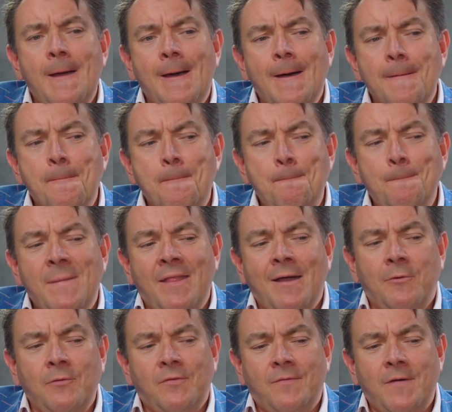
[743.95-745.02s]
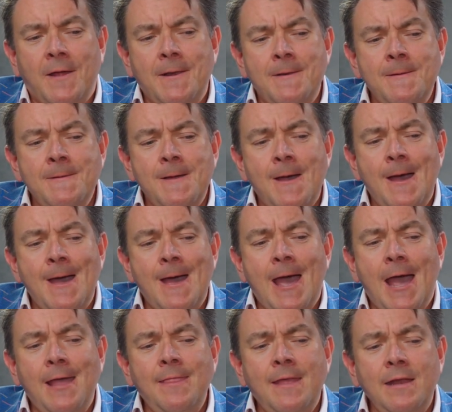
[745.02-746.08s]
and that was fun.
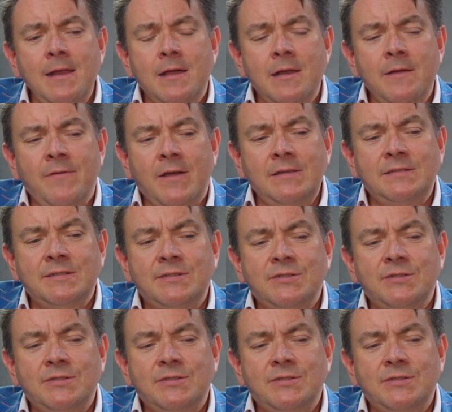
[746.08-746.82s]
And then kind of that